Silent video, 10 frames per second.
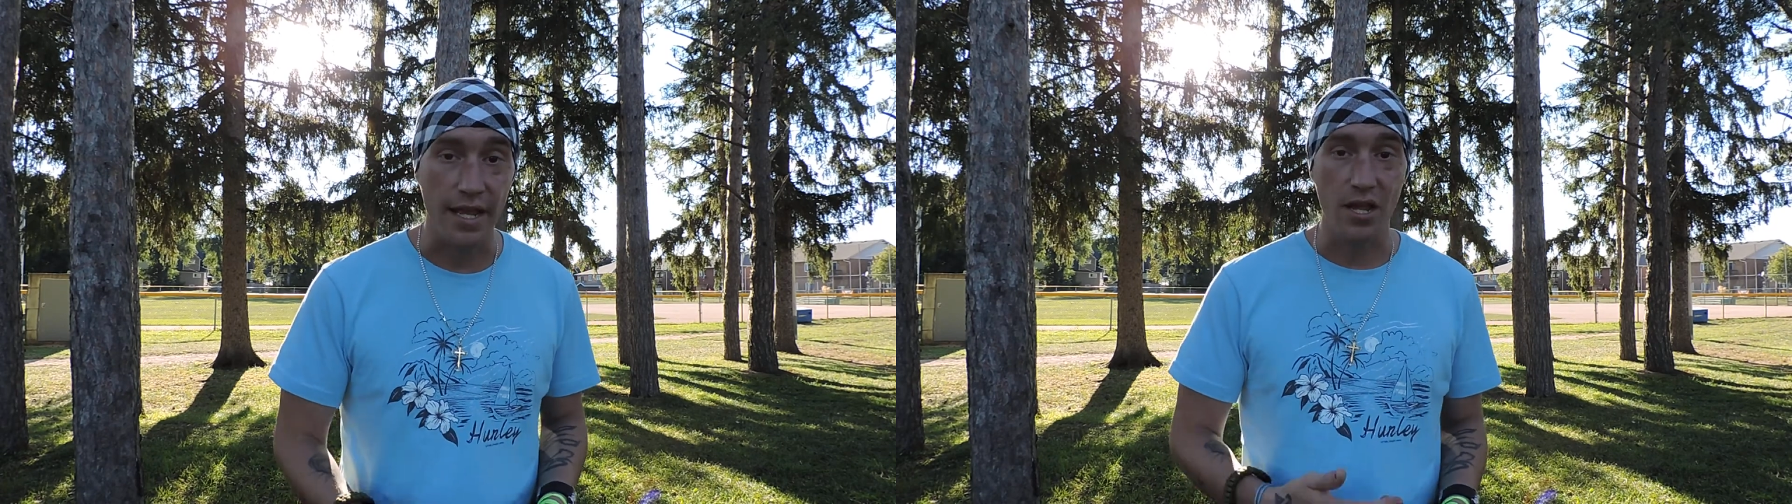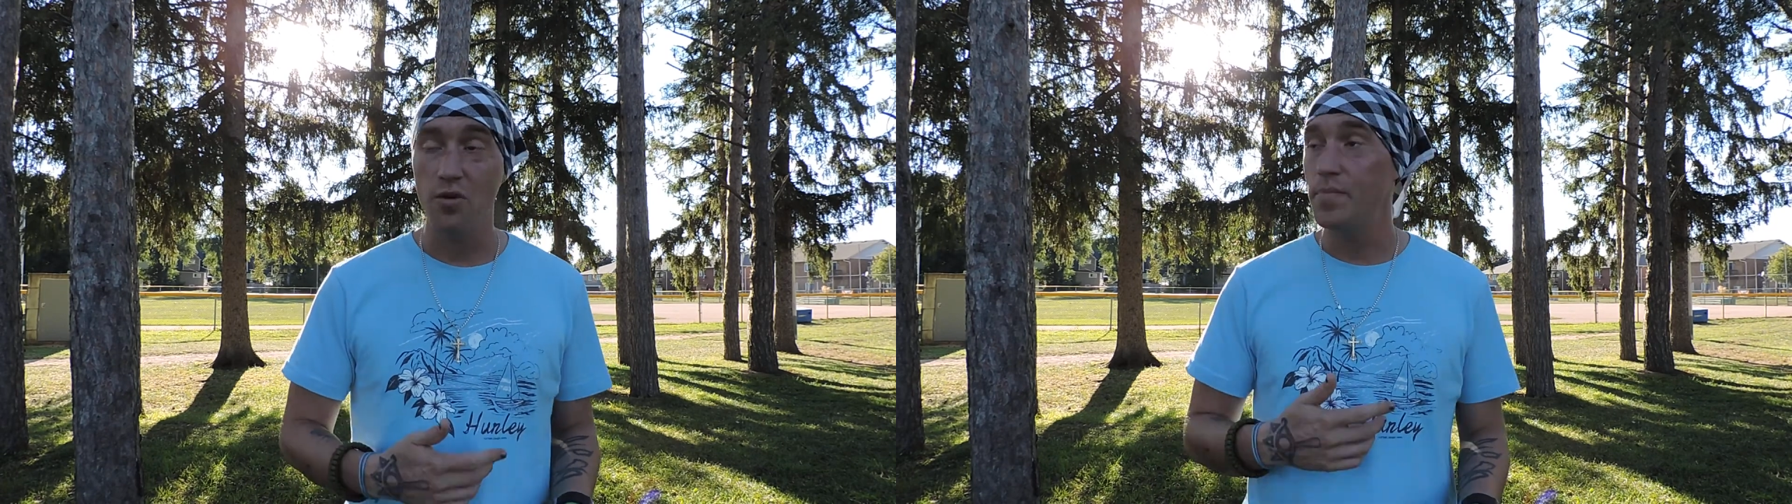
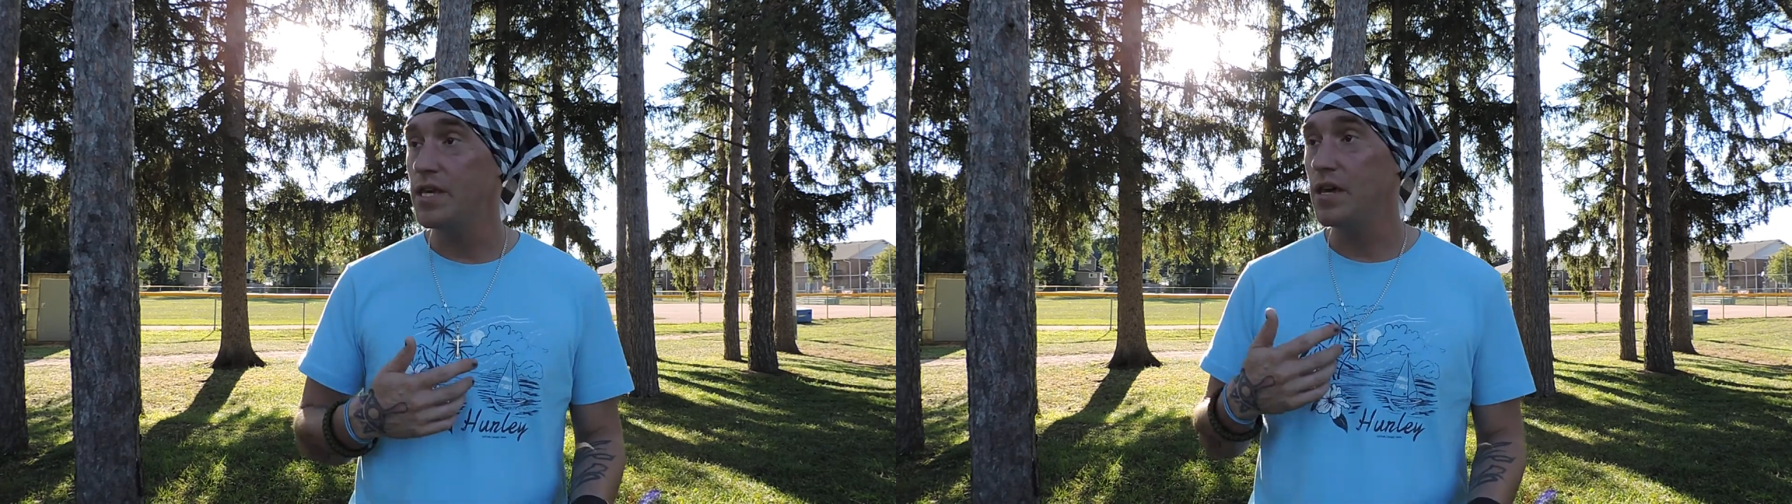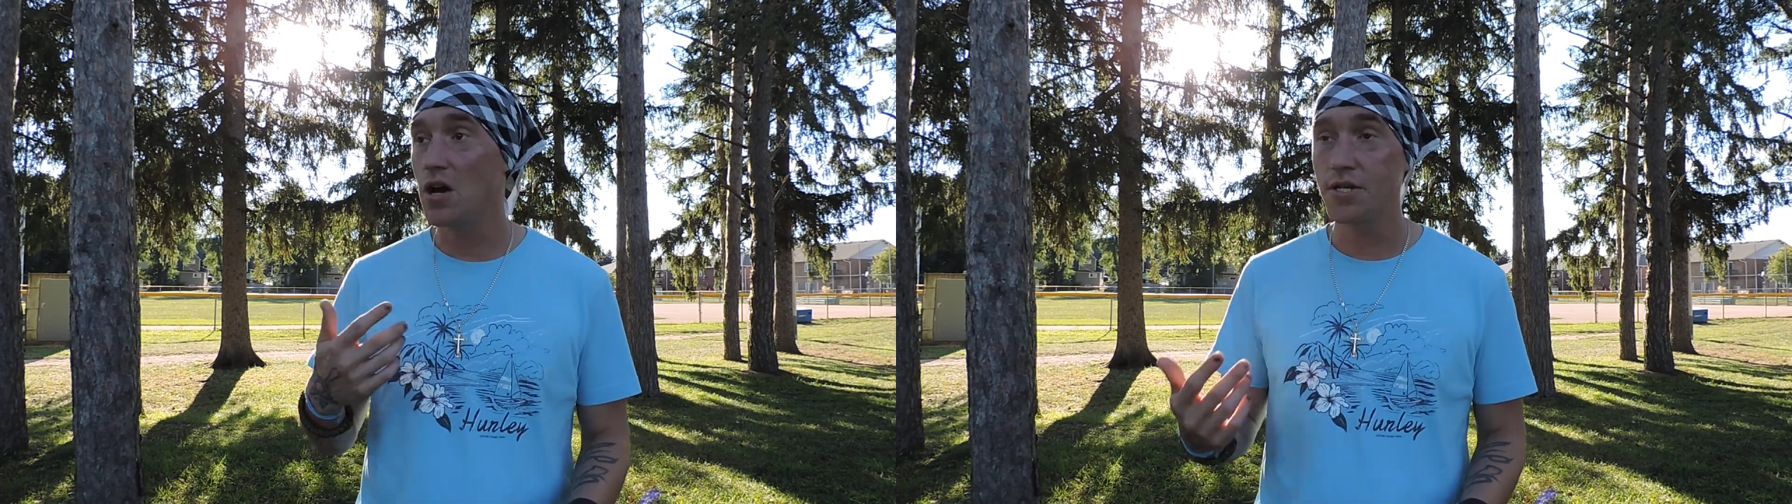It could
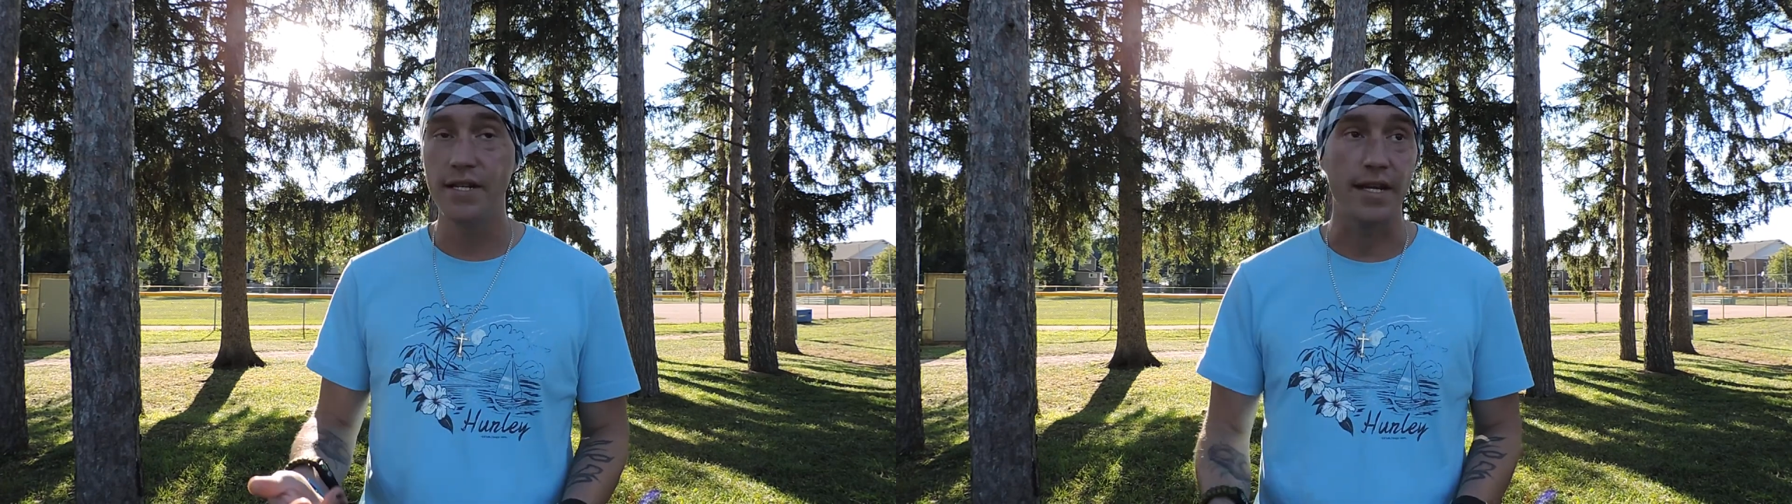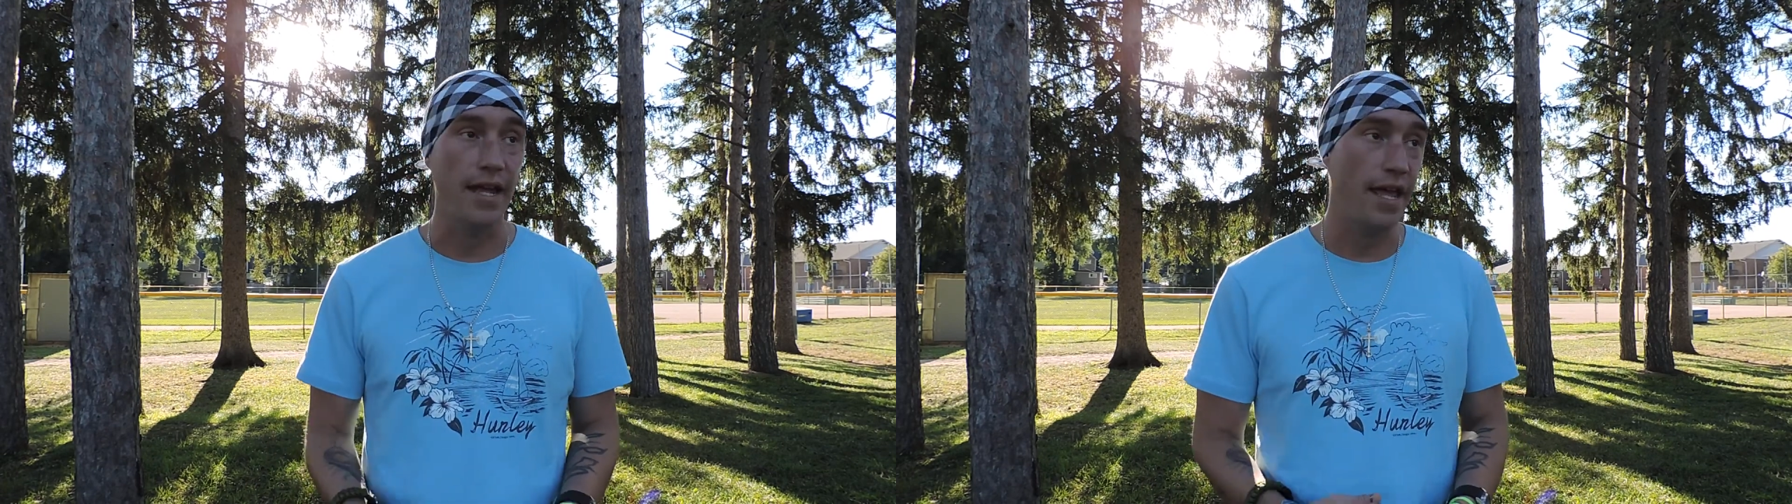be hunting.